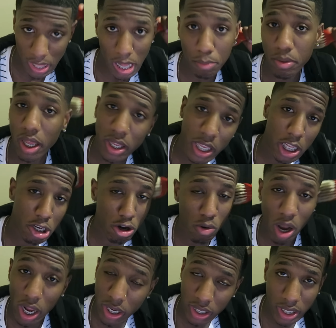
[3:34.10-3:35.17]
I'm not getting
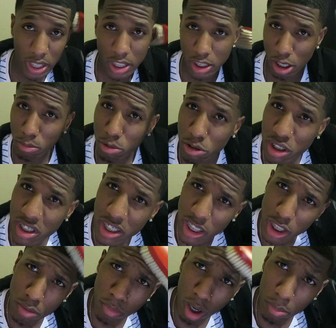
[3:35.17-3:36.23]
no ideas. I'm gonna
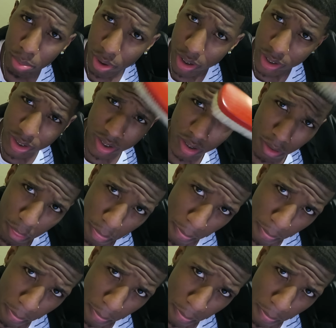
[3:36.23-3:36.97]
stick to my brush.